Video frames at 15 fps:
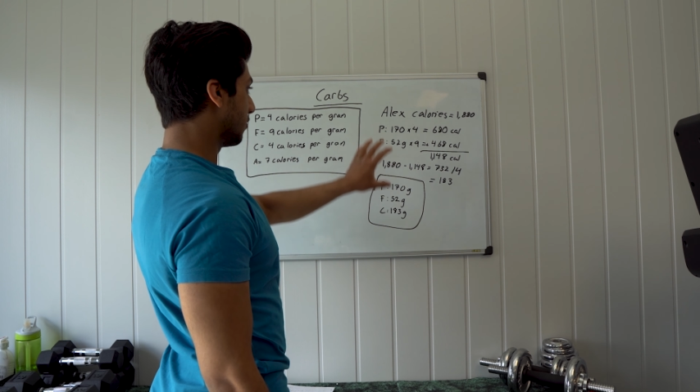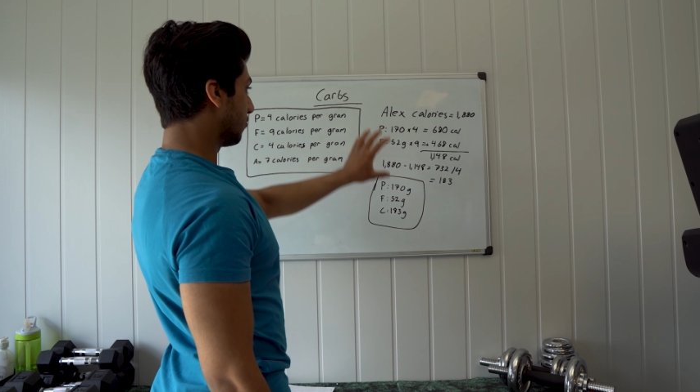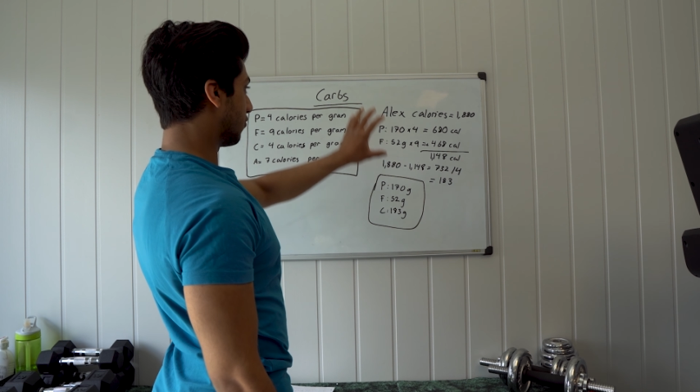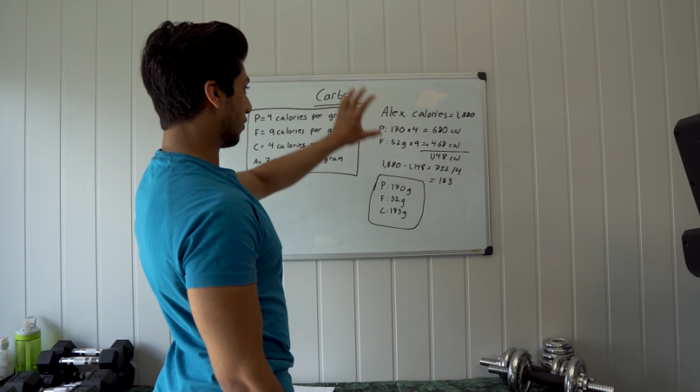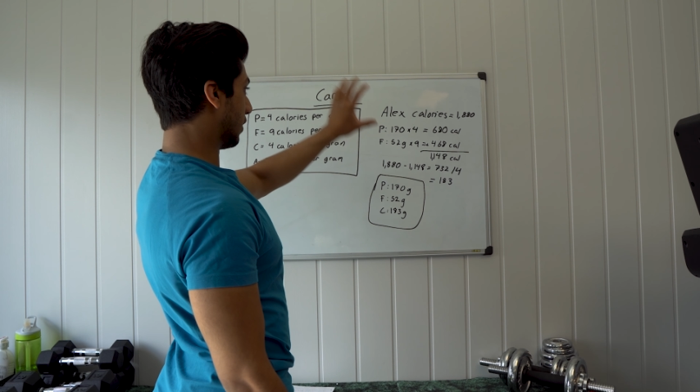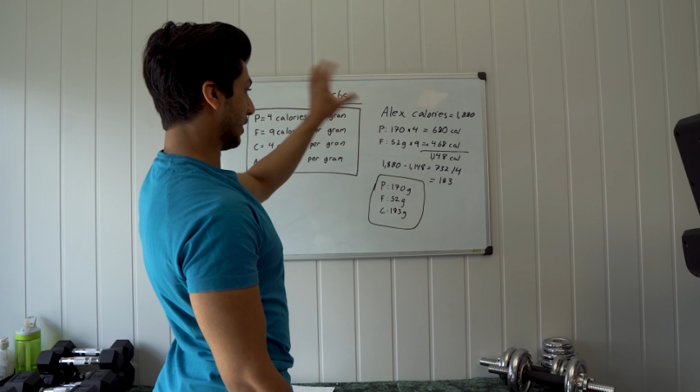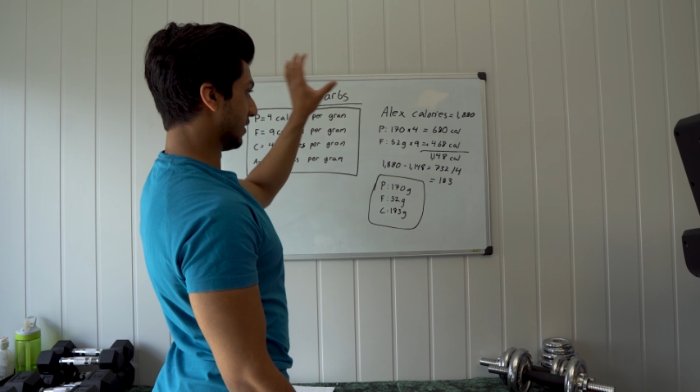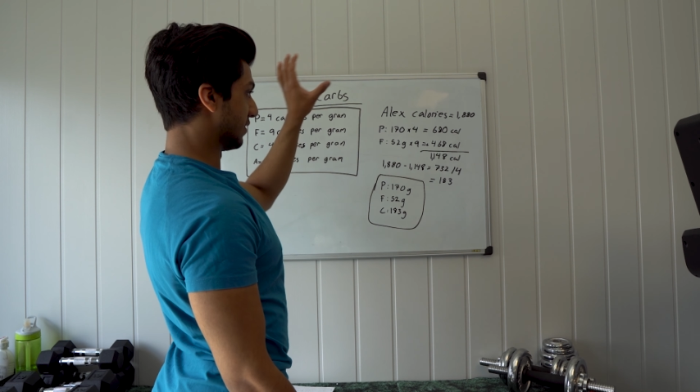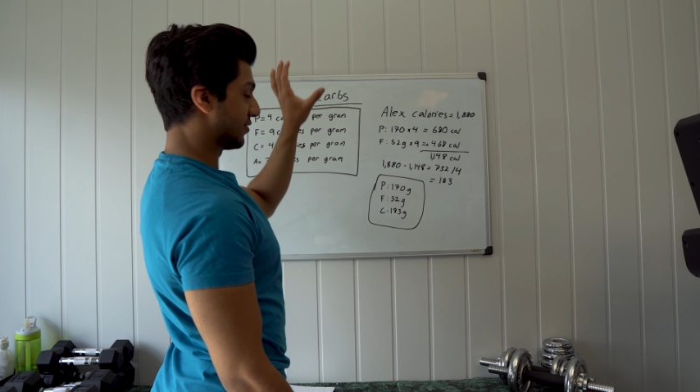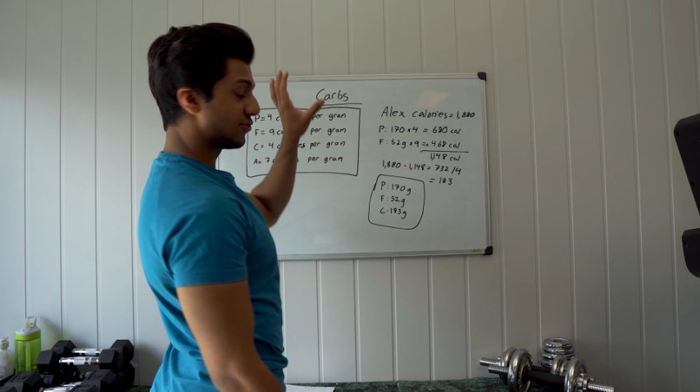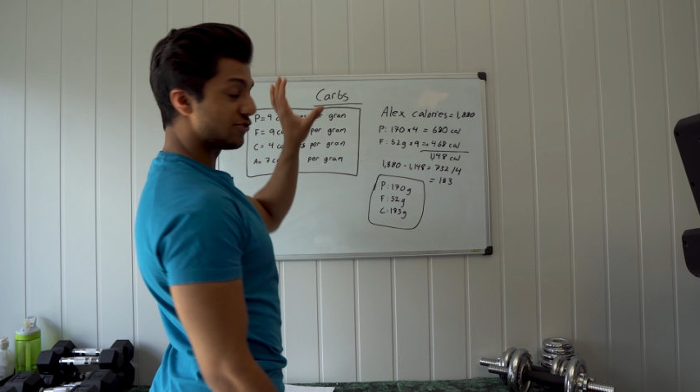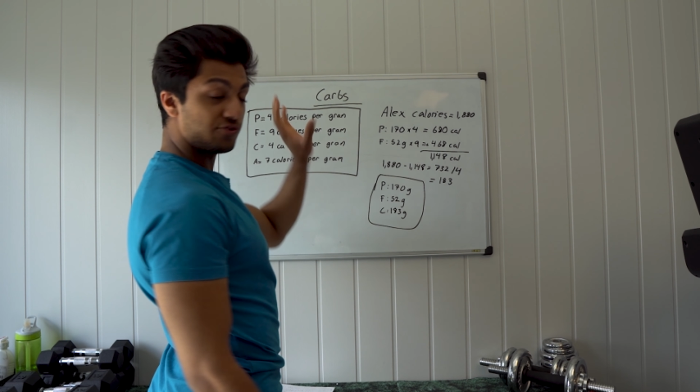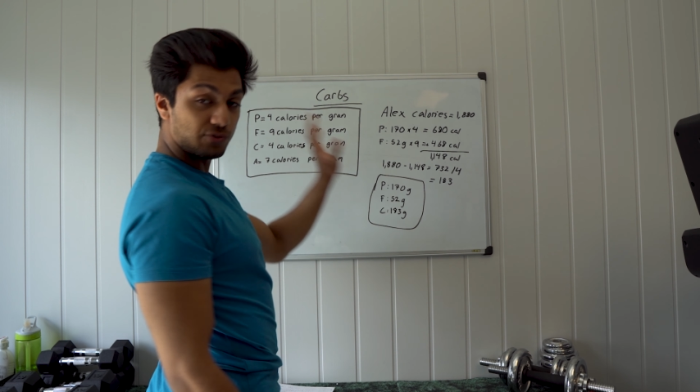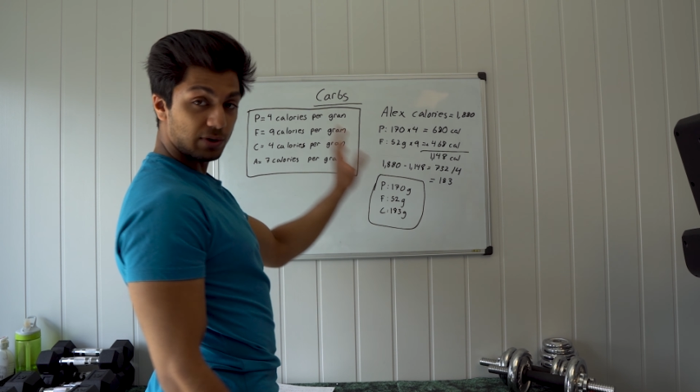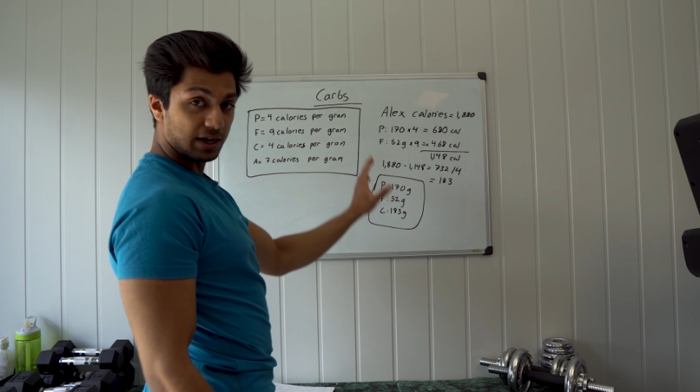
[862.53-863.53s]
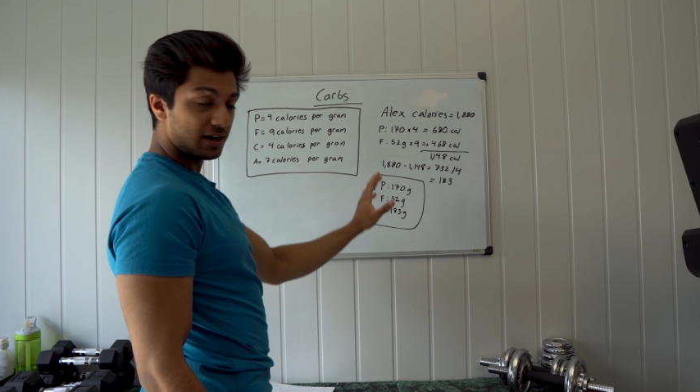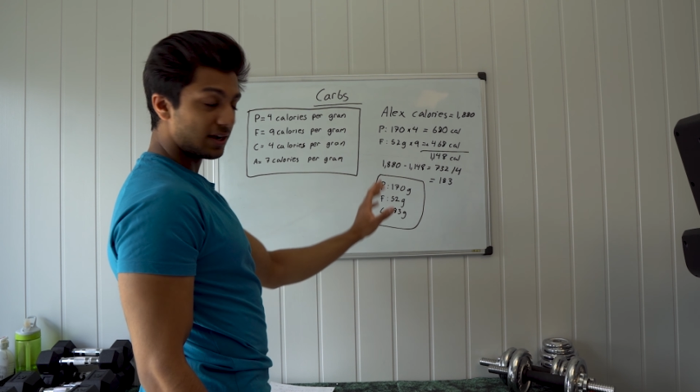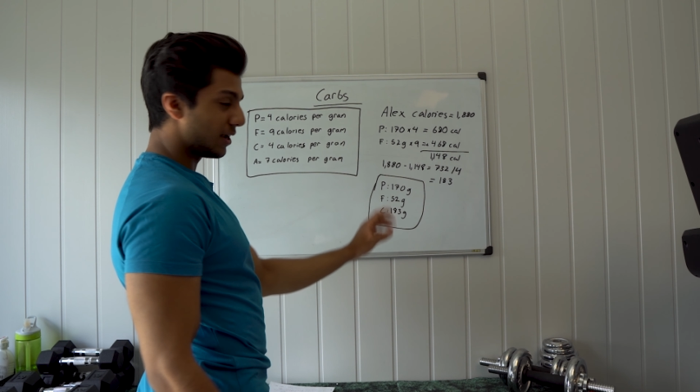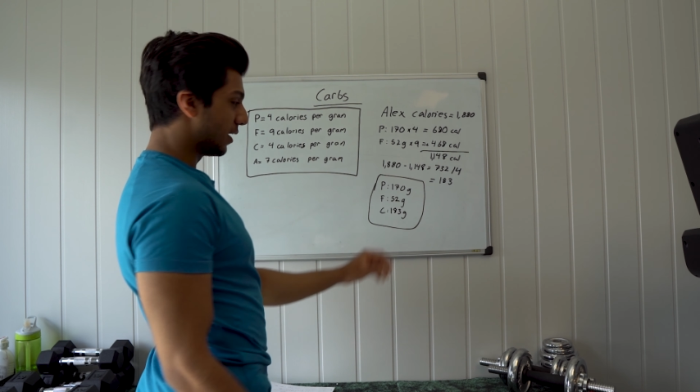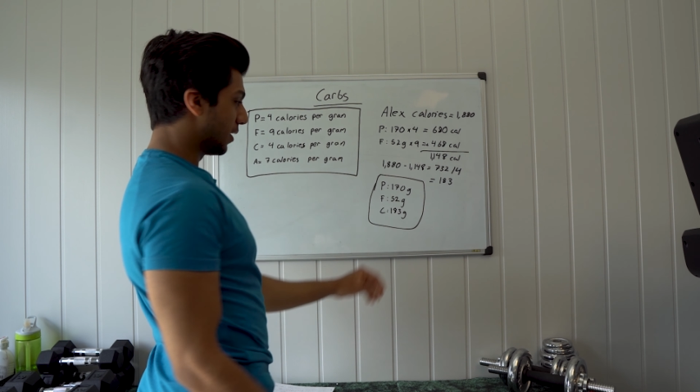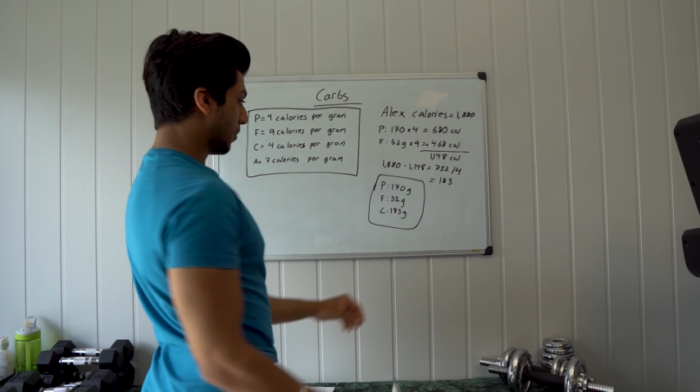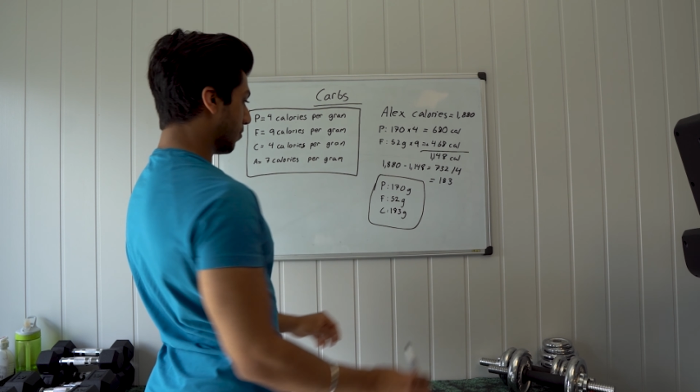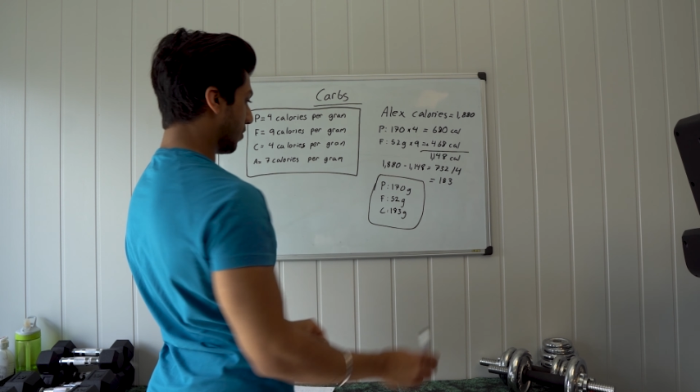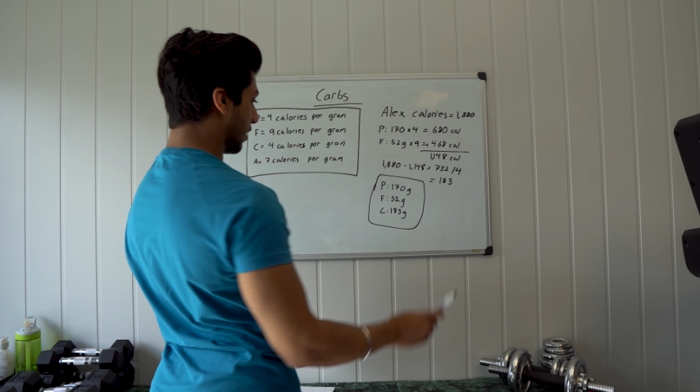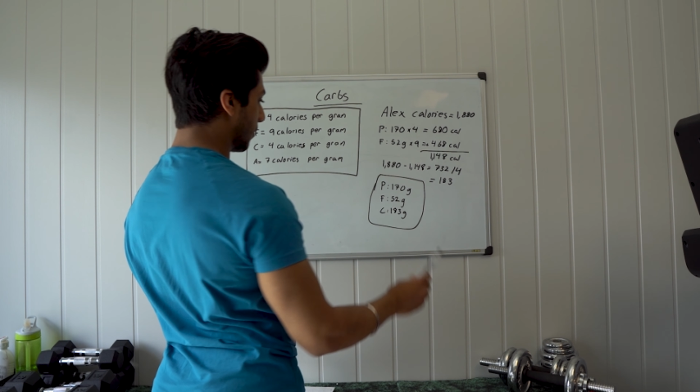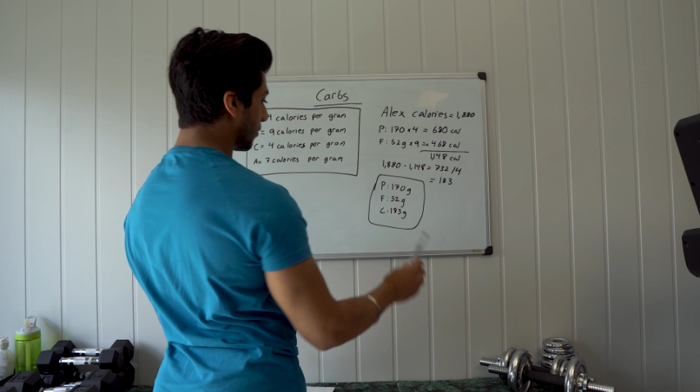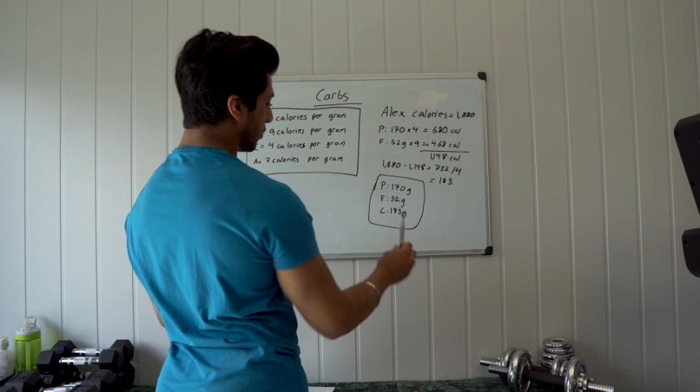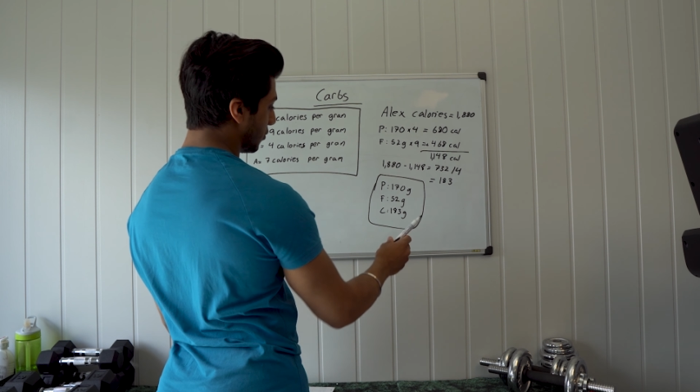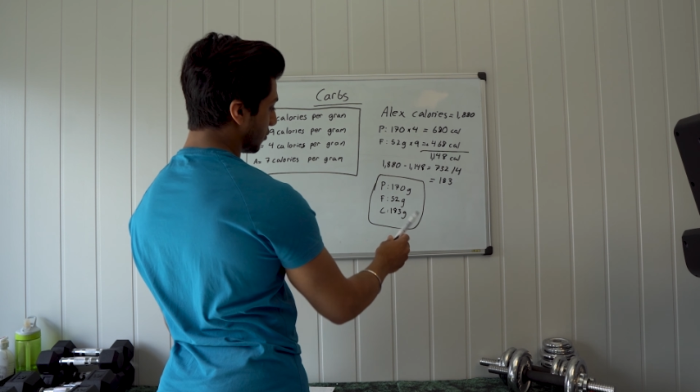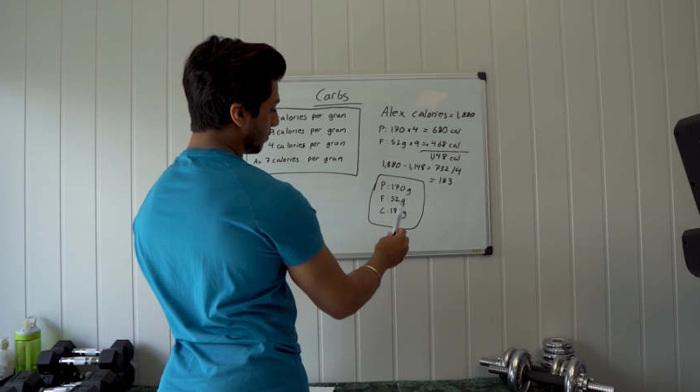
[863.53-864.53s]
for his shred, but
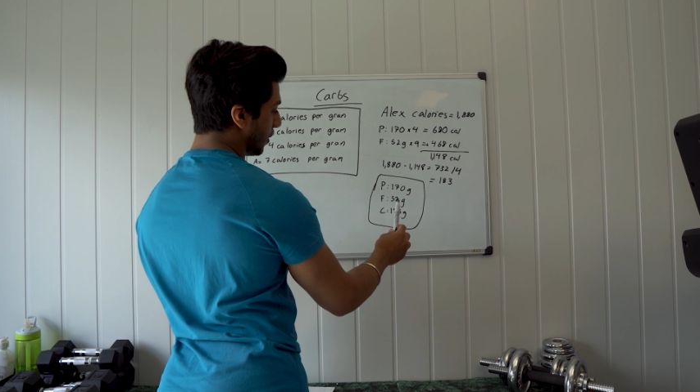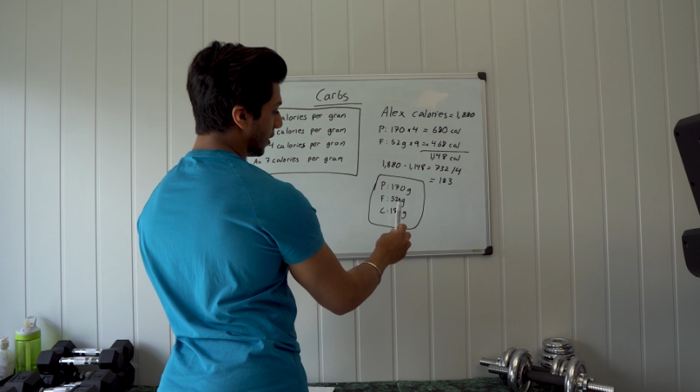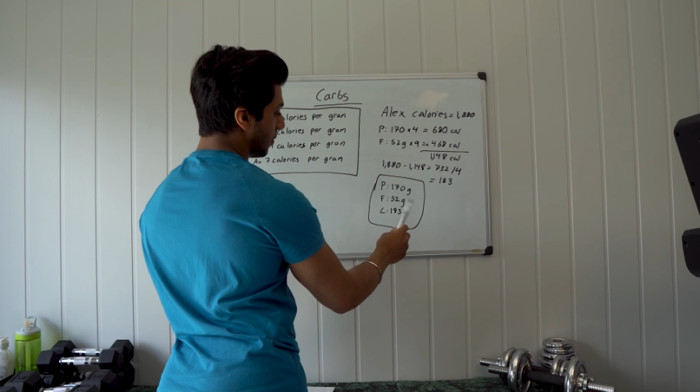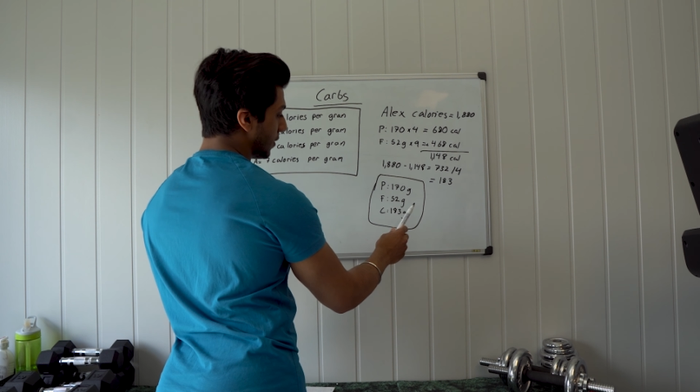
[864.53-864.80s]
I'm going to